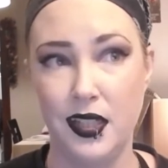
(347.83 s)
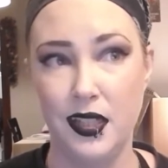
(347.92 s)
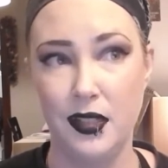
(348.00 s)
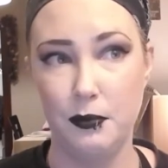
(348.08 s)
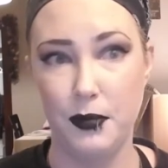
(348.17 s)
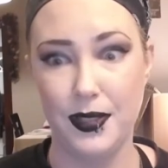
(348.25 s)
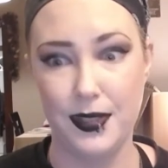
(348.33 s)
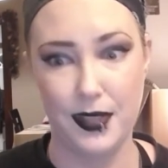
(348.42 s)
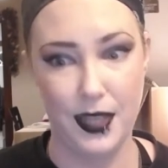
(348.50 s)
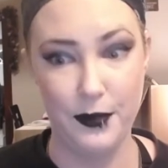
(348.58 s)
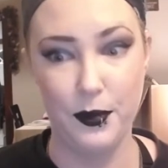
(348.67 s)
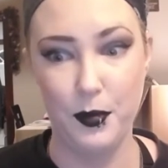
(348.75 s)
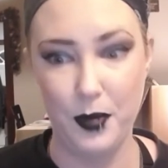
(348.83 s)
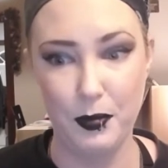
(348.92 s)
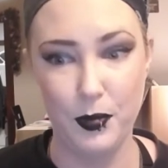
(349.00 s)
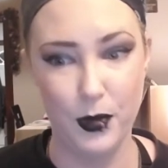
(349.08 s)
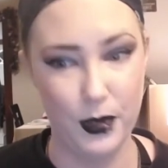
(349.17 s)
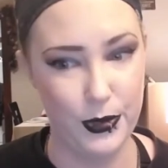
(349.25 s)
my skin would be
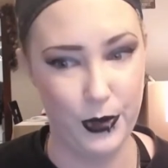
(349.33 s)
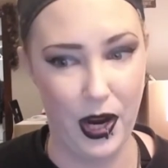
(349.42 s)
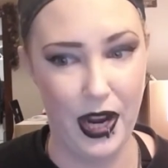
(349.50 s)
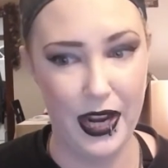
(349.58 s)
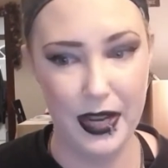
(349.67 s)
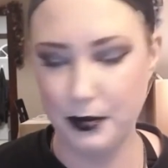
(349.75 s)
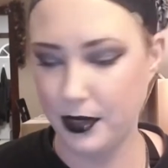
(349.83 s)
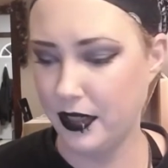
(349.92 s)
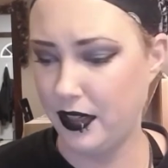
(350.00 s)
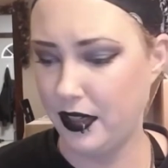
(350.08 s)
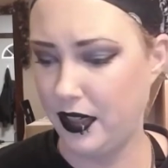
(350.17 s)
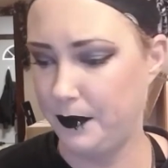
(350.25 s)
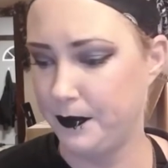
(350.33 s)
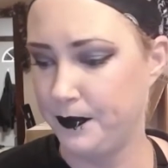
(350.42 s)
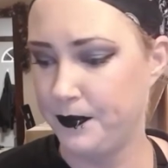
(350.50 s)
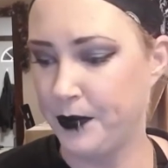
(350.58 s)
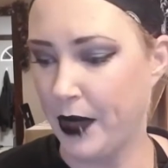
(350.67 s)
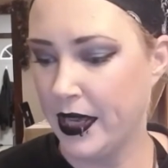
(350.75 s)
more dry, but
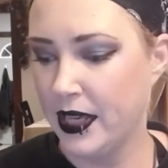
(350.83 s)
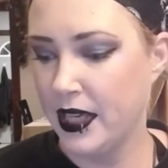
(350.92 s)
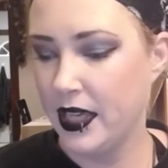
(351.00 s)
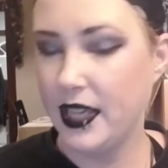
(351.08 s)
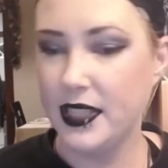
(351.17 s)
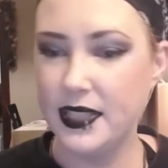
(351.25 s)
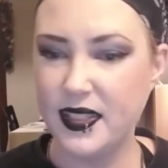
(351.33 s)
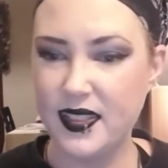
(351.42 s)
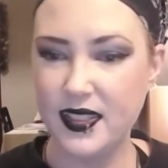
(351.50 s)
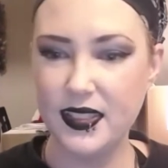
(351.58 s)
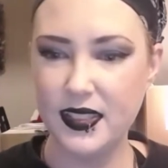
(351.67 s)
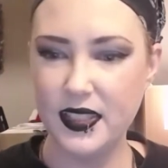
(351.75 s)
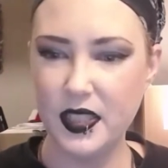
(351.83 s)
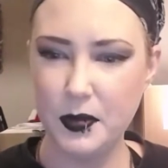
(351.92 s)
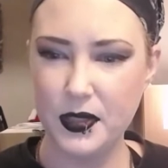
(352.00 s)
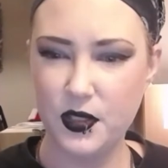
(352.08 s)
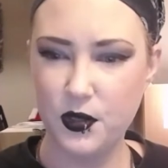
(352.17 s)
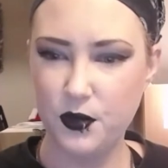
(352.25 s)
it's still a little
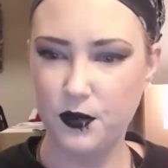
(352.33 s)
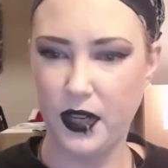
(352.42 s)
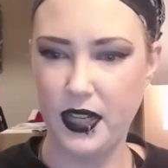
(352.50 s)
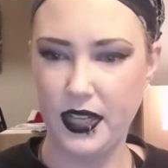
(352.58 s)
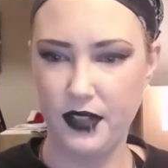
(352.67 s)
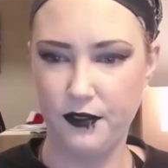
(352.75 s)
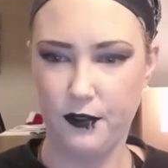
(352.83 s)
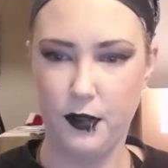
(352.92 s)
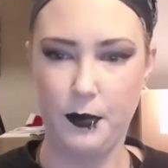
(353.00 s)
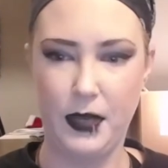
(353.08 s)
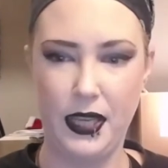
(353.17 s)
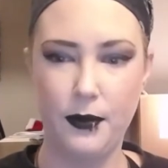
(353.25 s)
bit too radiant for me.